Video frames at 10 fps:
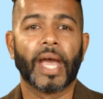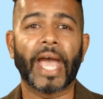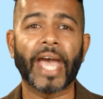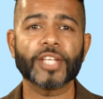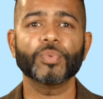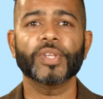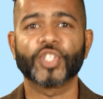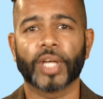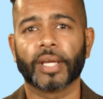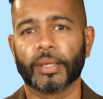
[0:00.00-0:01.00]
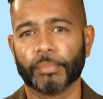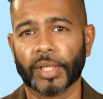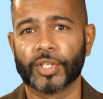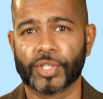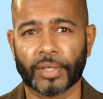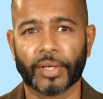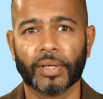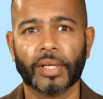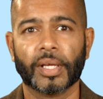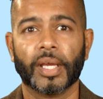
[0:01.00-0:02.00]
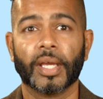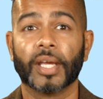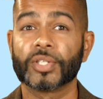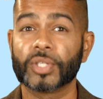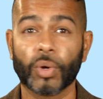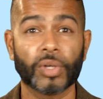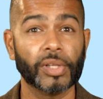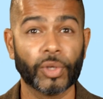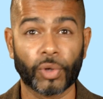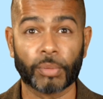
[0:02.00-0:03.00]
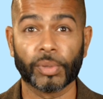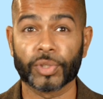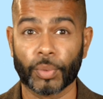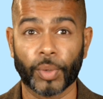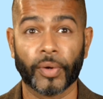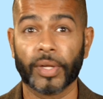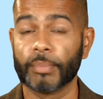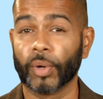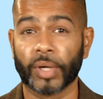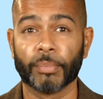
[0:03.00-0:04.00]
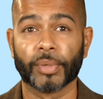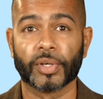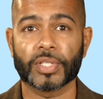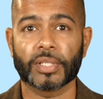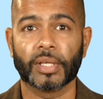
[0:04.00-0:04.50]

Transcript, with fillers: As with checking blood sugar, it's totally normal to worry about numbers.